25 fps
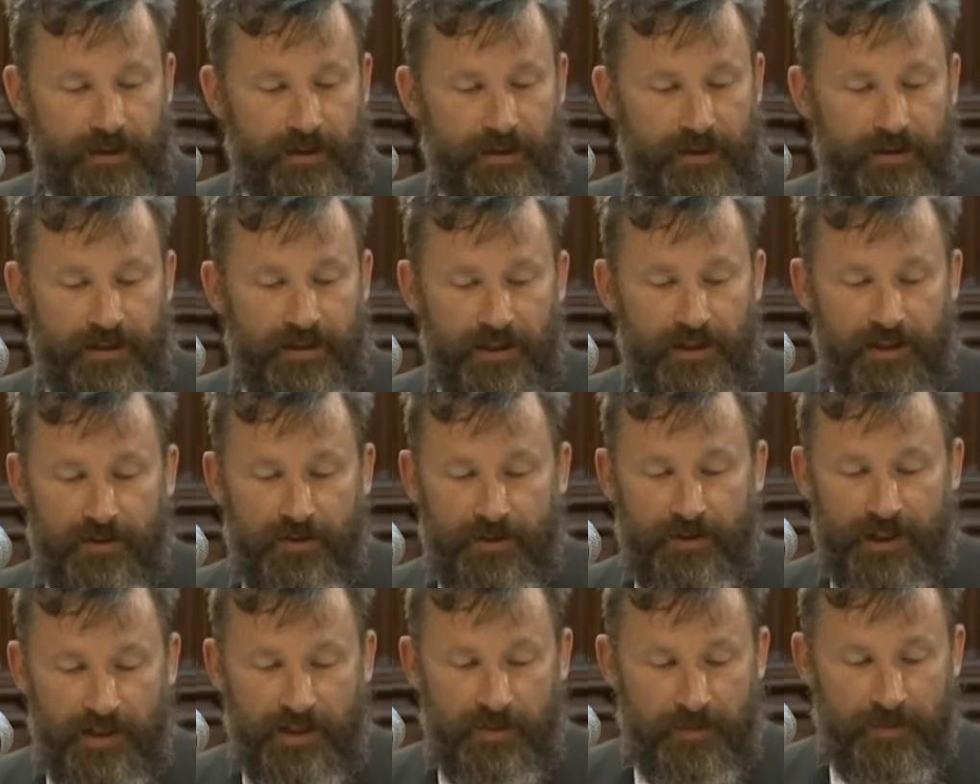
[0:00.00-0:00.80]
These
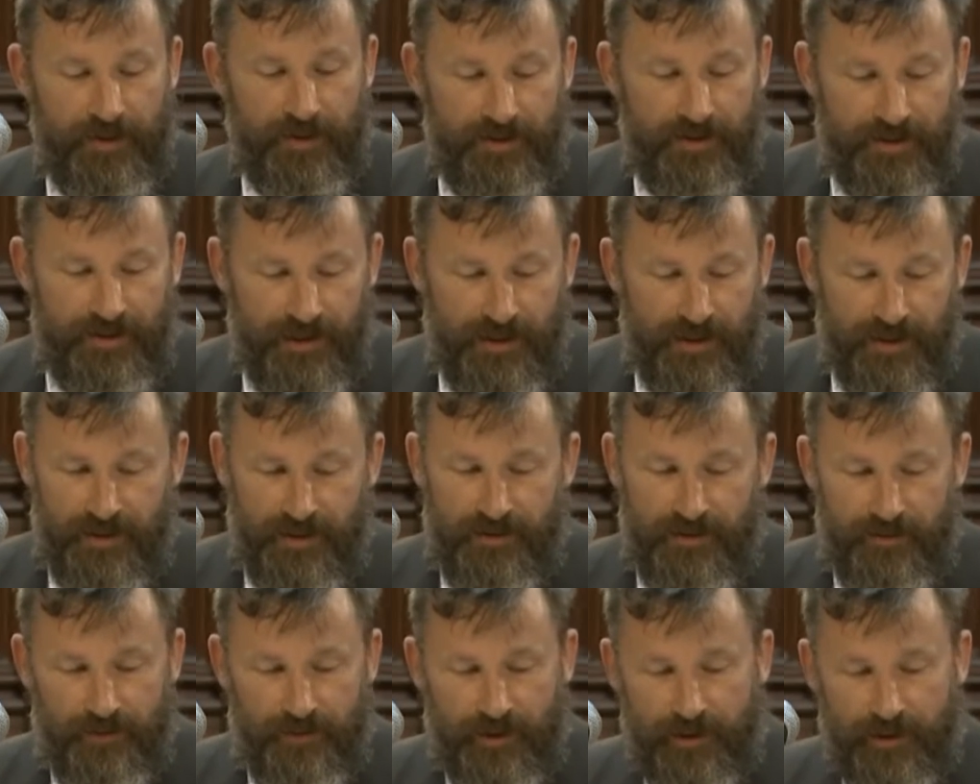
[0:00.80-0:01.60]
trails
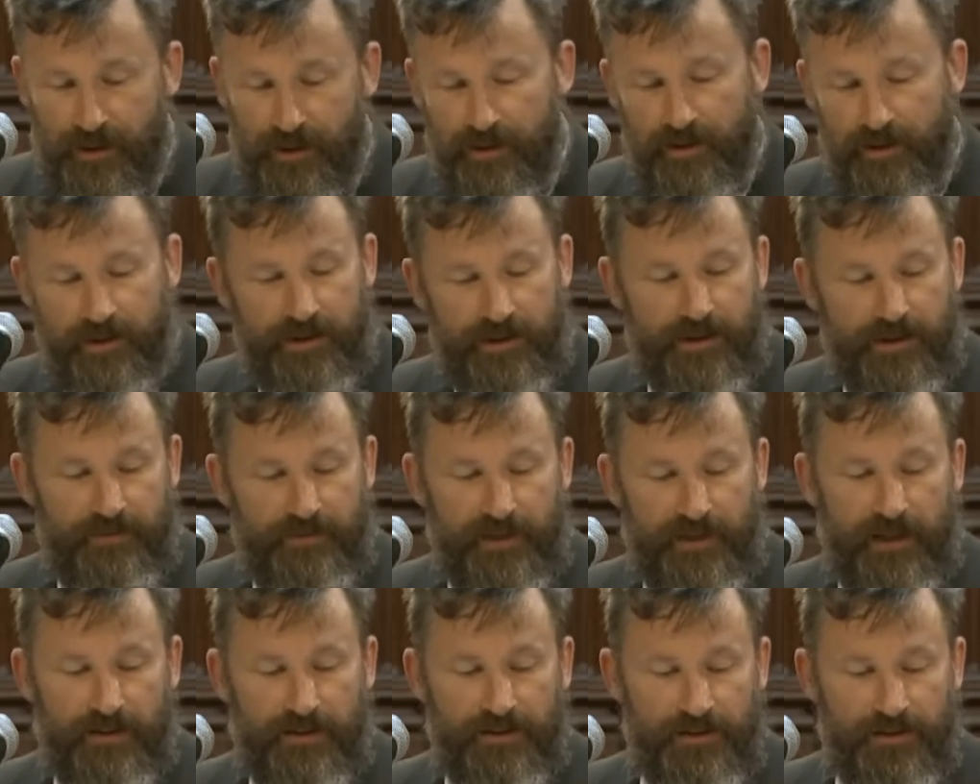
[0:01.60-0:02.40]
persist regardless of
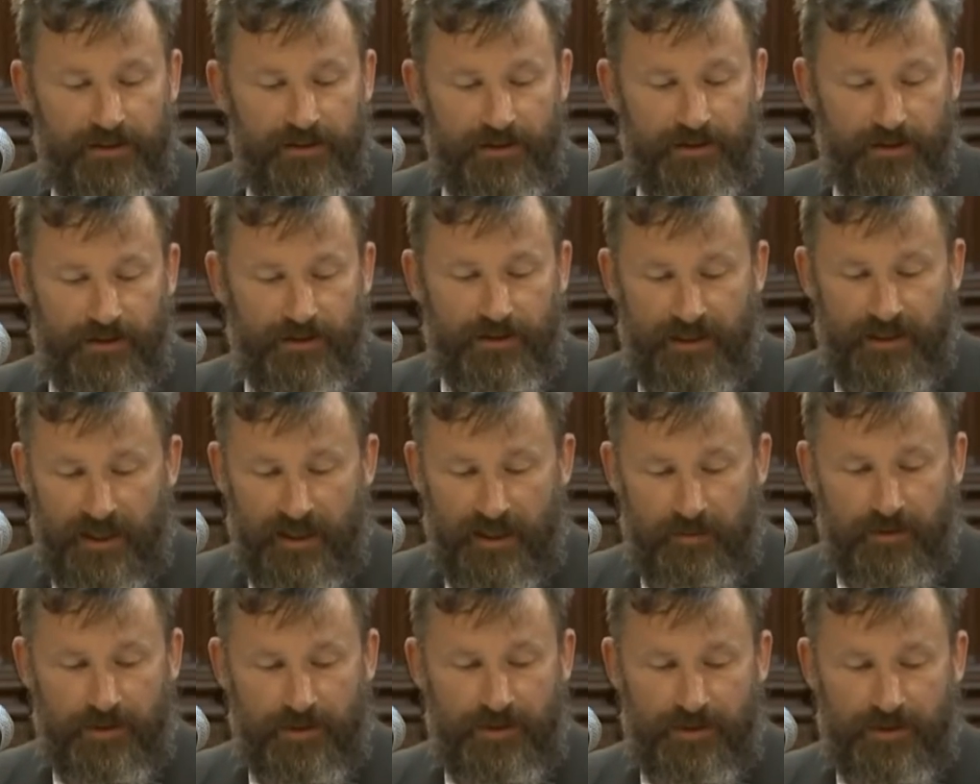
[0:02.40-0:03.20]
altitude,
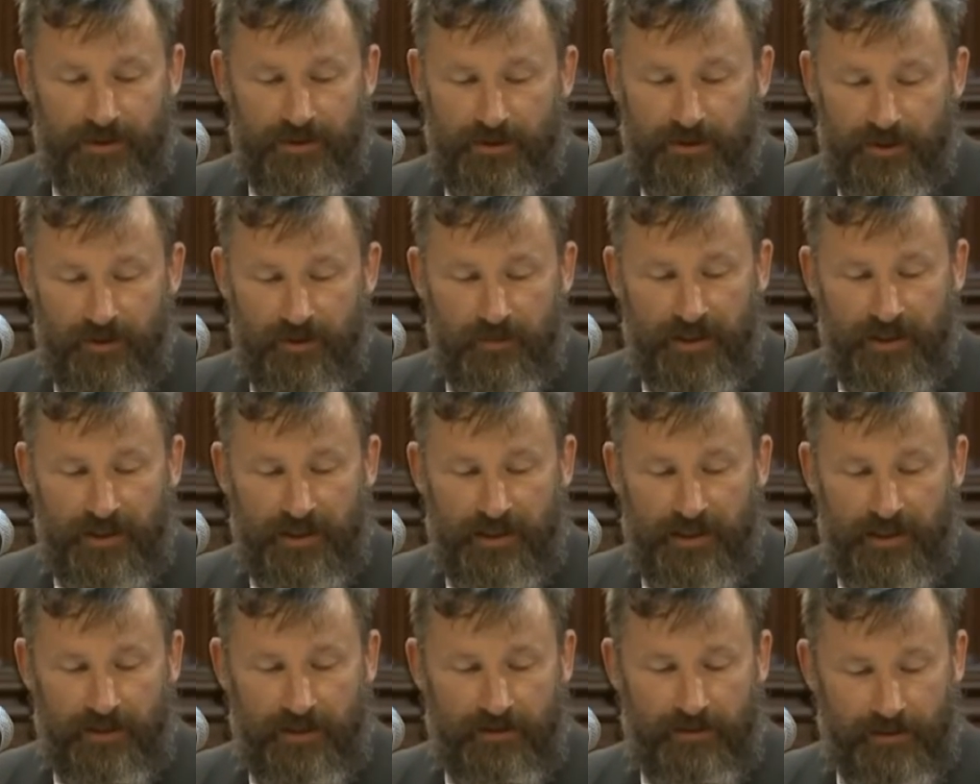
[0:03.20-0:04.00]
temperature,
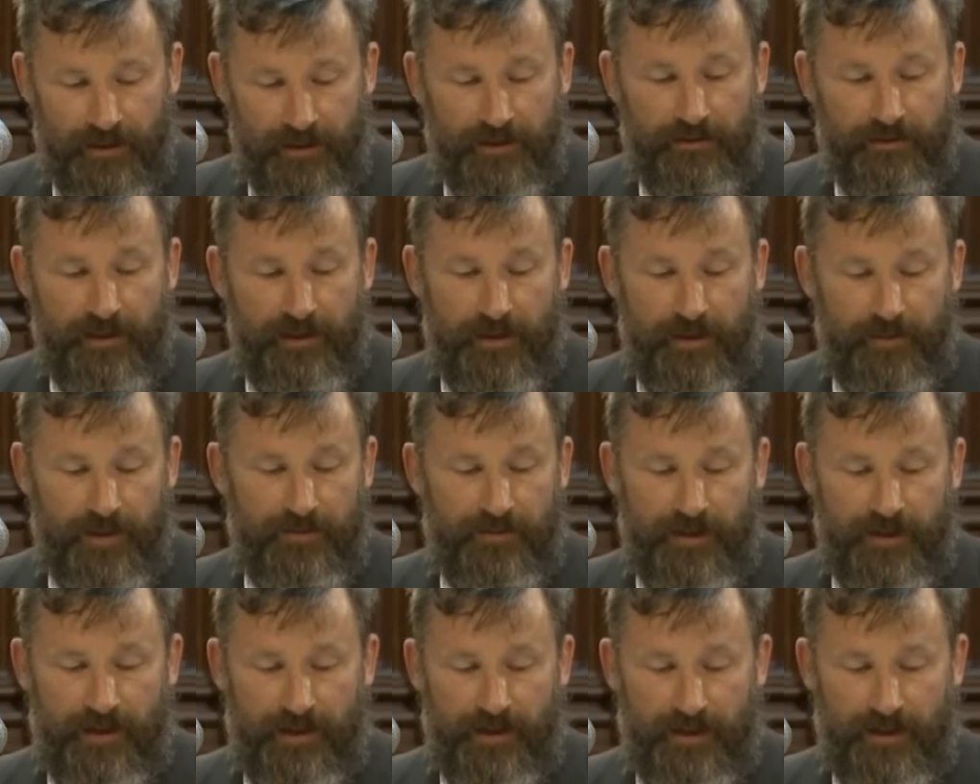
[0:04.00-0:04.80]
humidity, or other
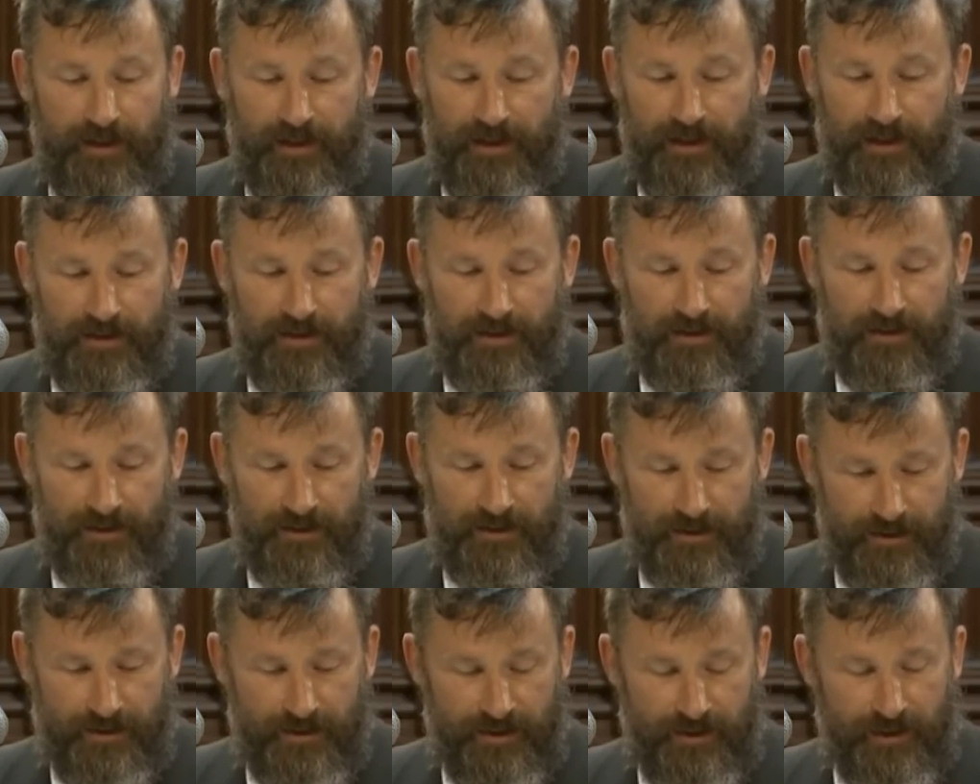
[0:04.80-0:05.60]
atmospheric conditions.